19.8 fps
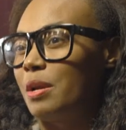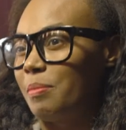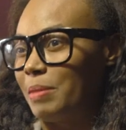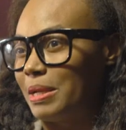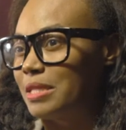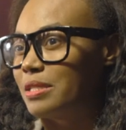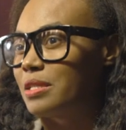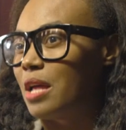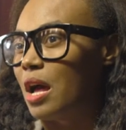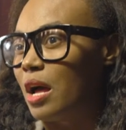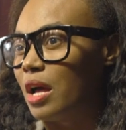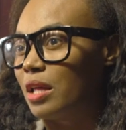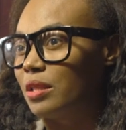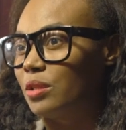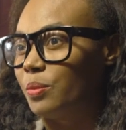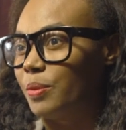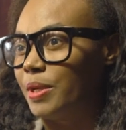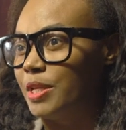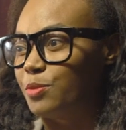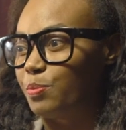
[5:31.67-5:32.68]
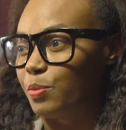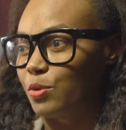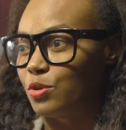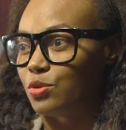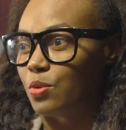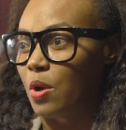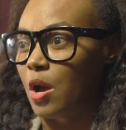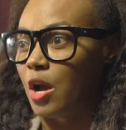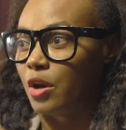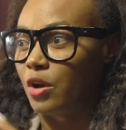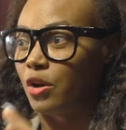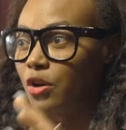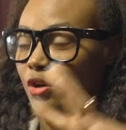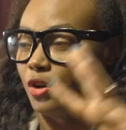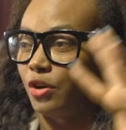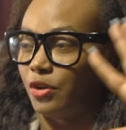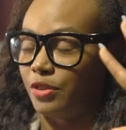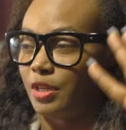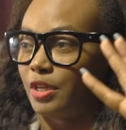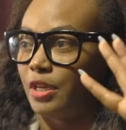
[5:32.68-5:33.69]
time I saw Louise Bourgeois,
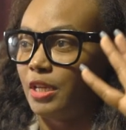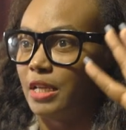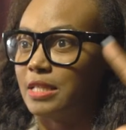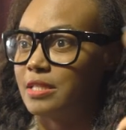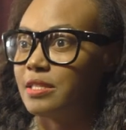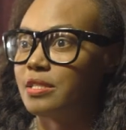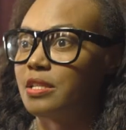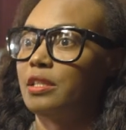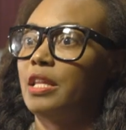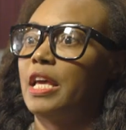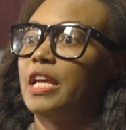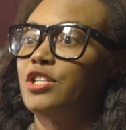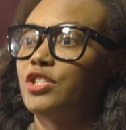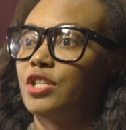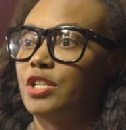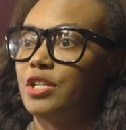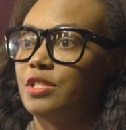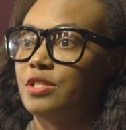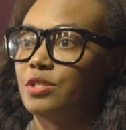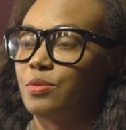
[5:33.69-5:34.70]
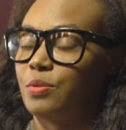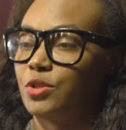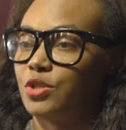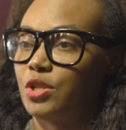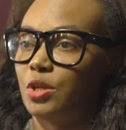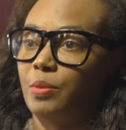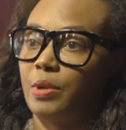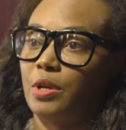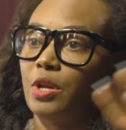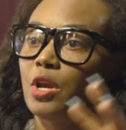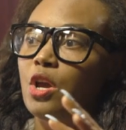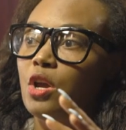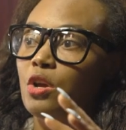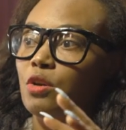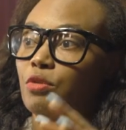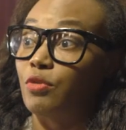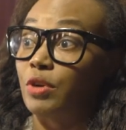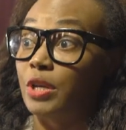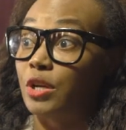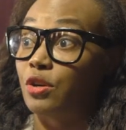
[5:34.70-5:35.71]
her, the installations where she would
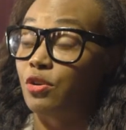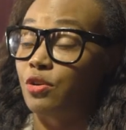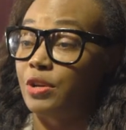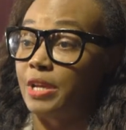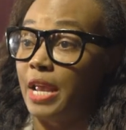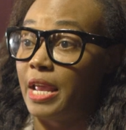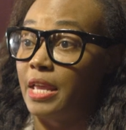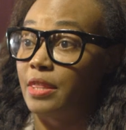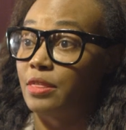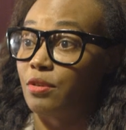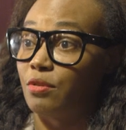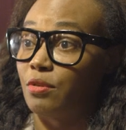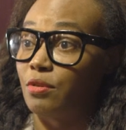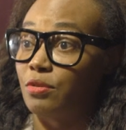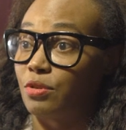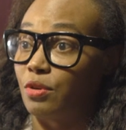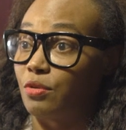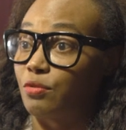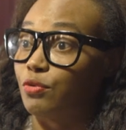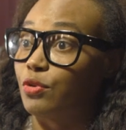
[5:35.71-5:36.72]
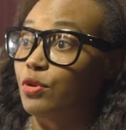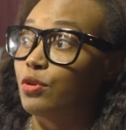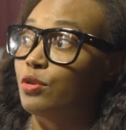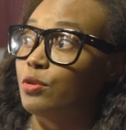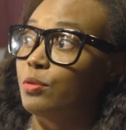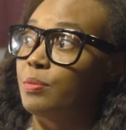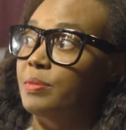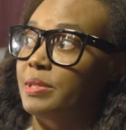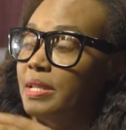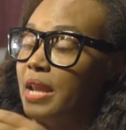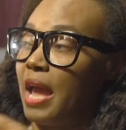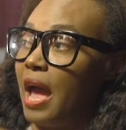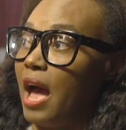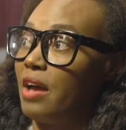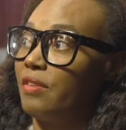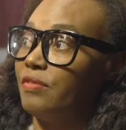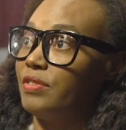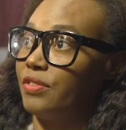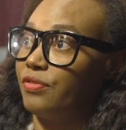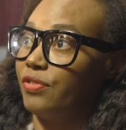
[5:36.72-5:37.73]
recreate the rooms and
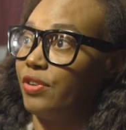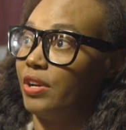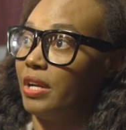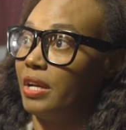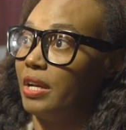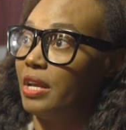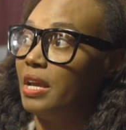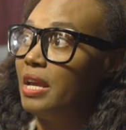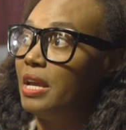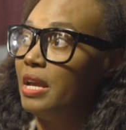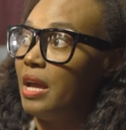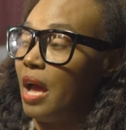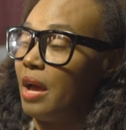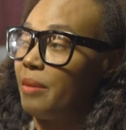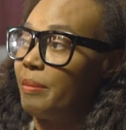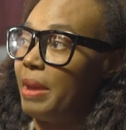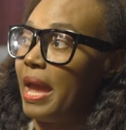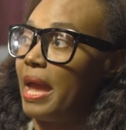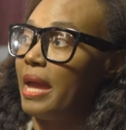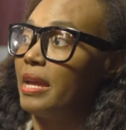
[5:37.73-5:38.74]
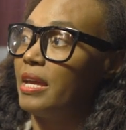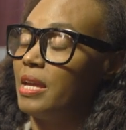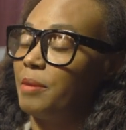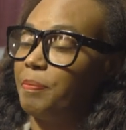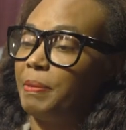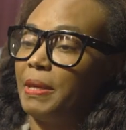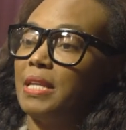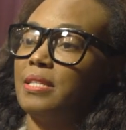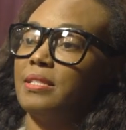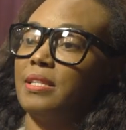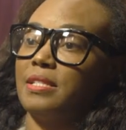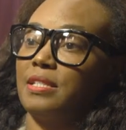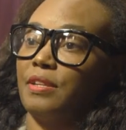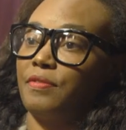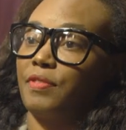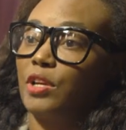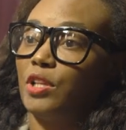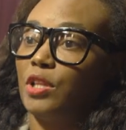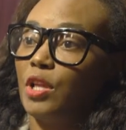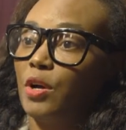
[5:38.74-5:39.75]
have different hanging pieces
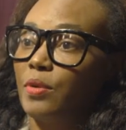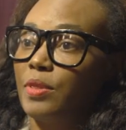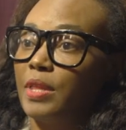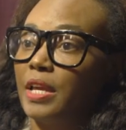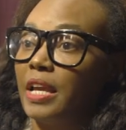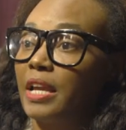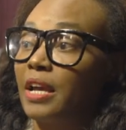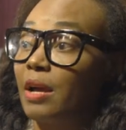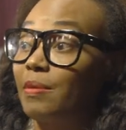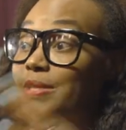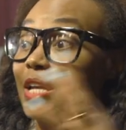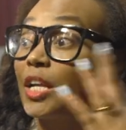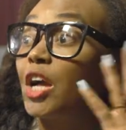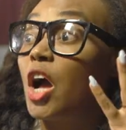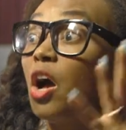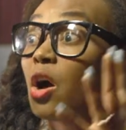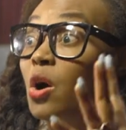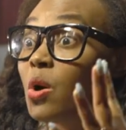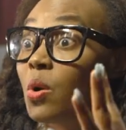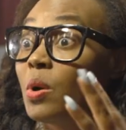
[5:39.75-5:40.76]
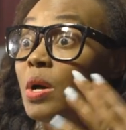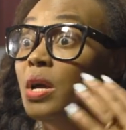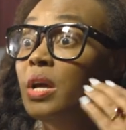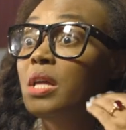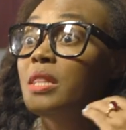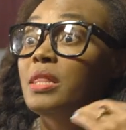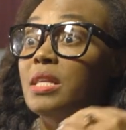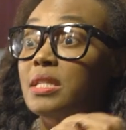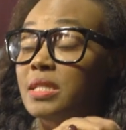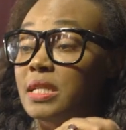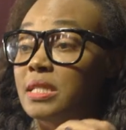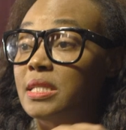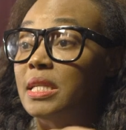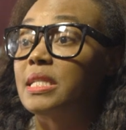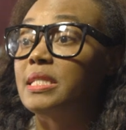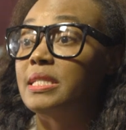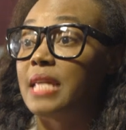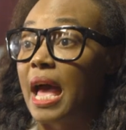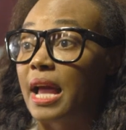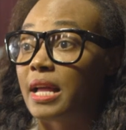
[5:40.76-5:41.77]
of clothing. I was like, oh, this is
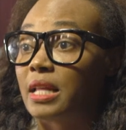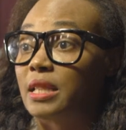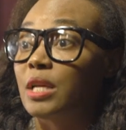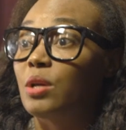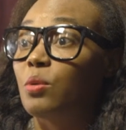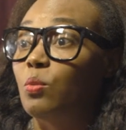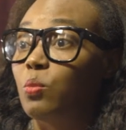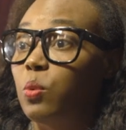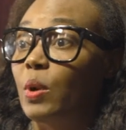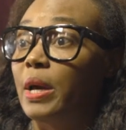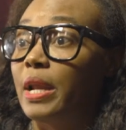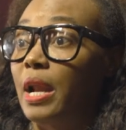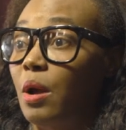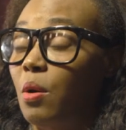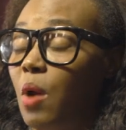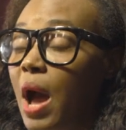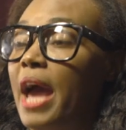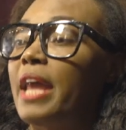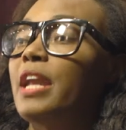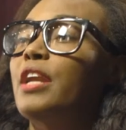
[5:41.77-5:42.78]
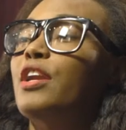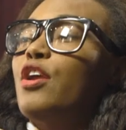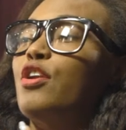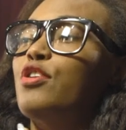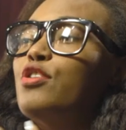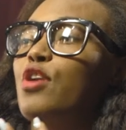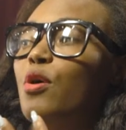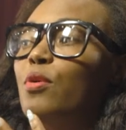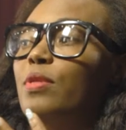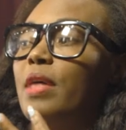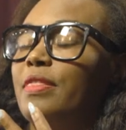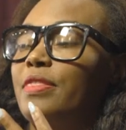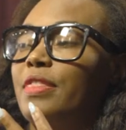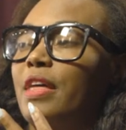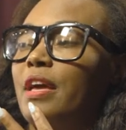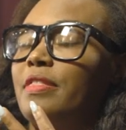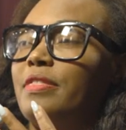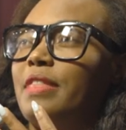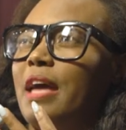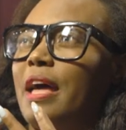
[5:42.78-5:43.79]
exactly what, I didn't know
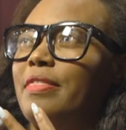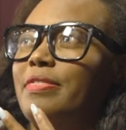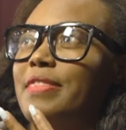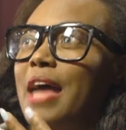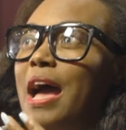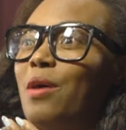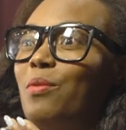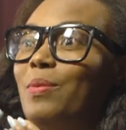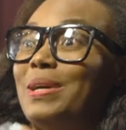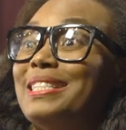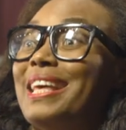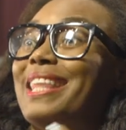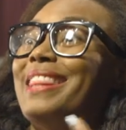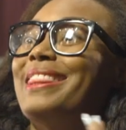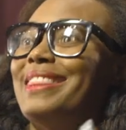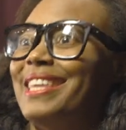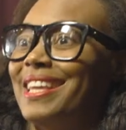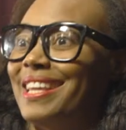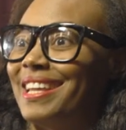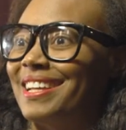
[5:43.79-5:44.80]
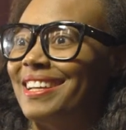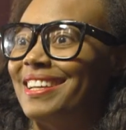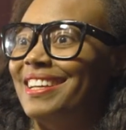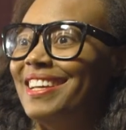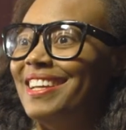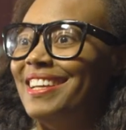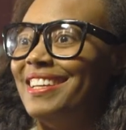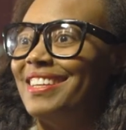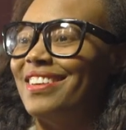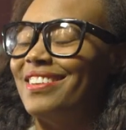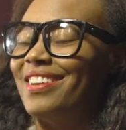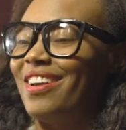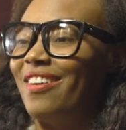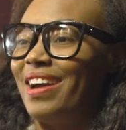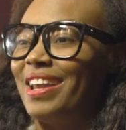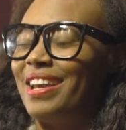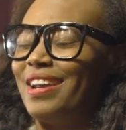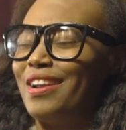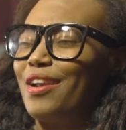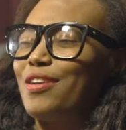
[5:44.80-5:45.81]
that was a thing. You know,
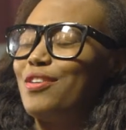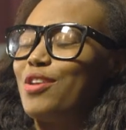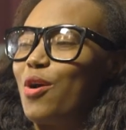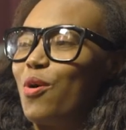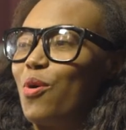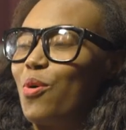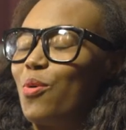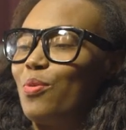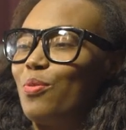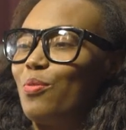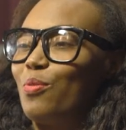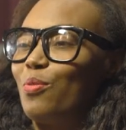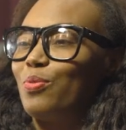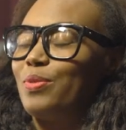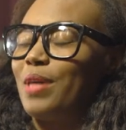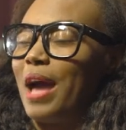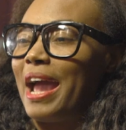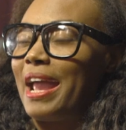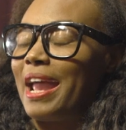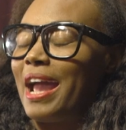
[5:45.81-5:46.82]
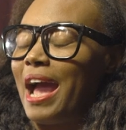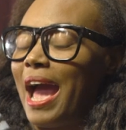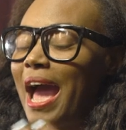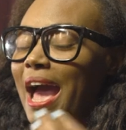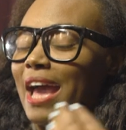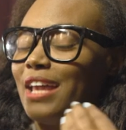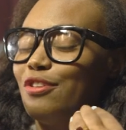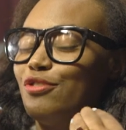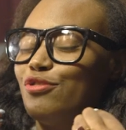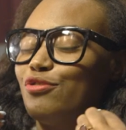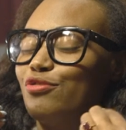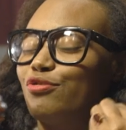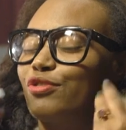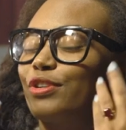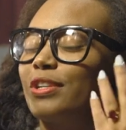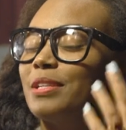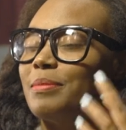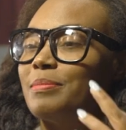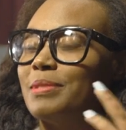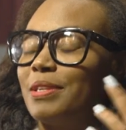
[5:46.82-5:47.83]
I didn't know, I had
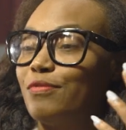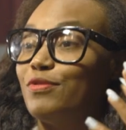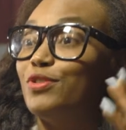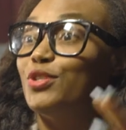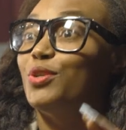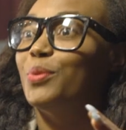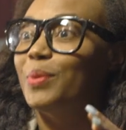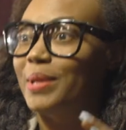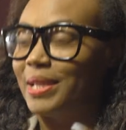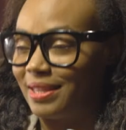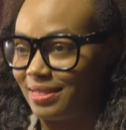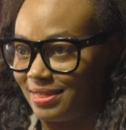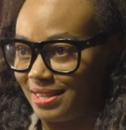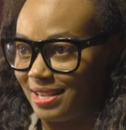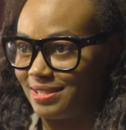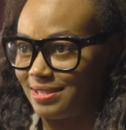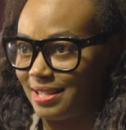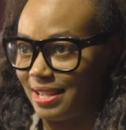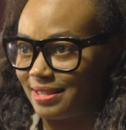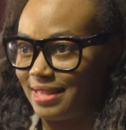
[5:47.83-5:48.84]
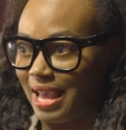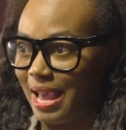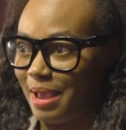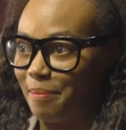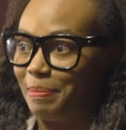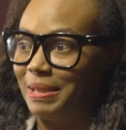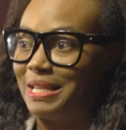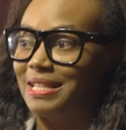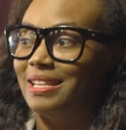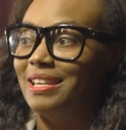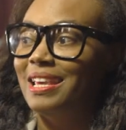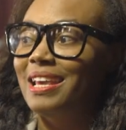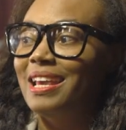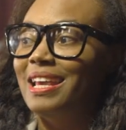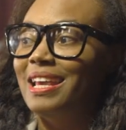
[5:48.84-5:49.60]
dreams of doing things like that, but